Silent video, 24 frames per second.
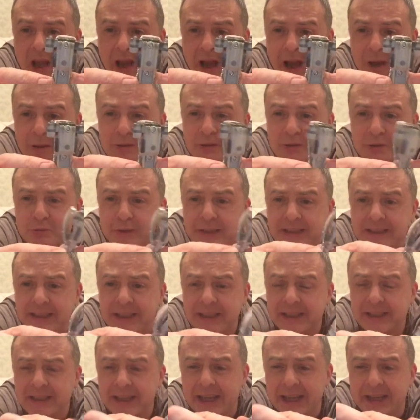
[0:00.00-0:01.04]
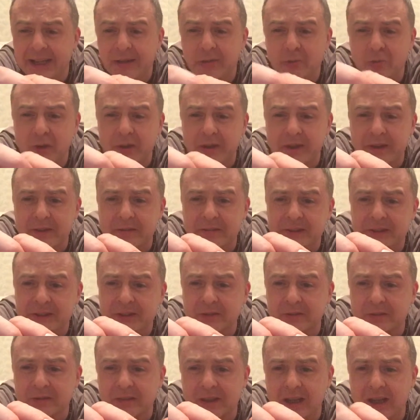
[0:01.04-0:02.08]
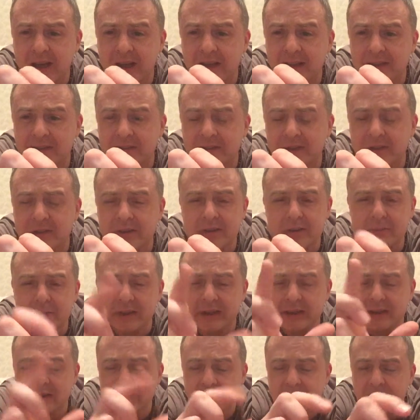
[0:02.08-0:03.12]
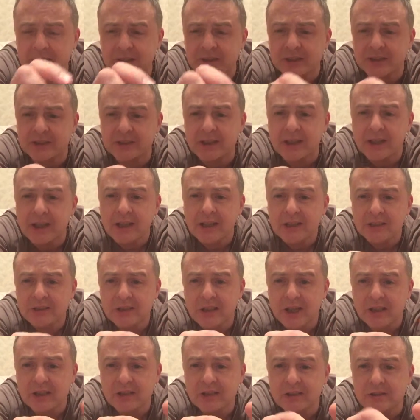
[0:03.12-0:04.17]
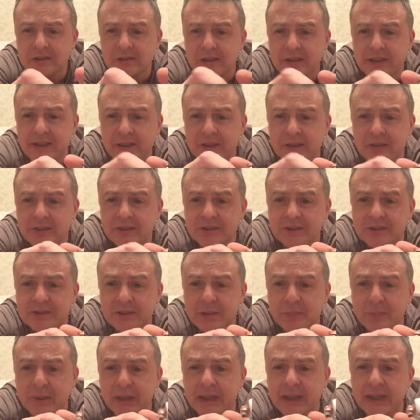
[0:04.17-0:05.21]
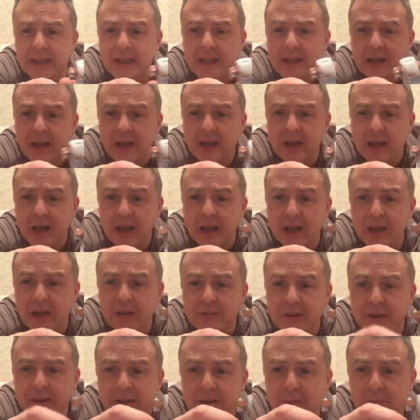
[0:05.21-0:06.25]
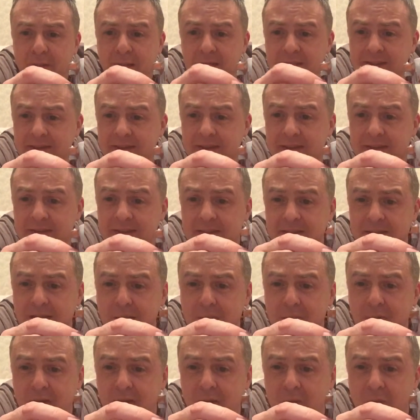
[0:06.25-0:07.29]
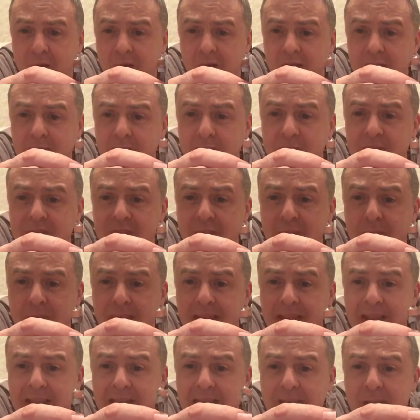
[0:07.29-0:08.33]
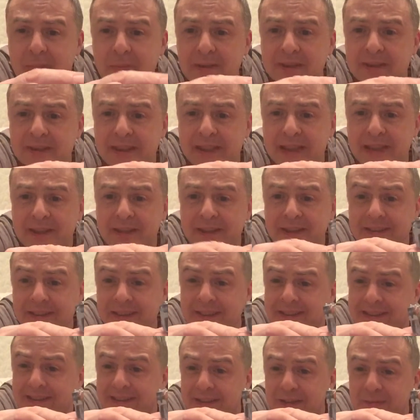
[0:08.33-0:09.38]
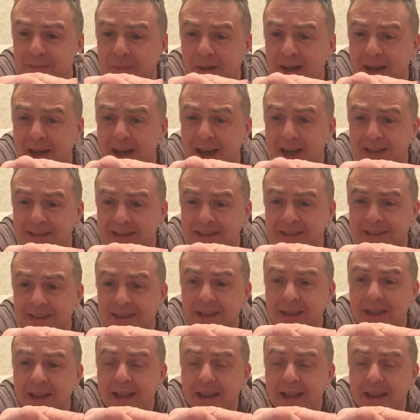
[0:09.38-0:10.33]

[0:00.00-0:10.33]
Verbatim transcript: I was reading uh, one of the visual guides or complete locations. Jakku used to be a very pleasant, temperate world, but some calamity in the distant past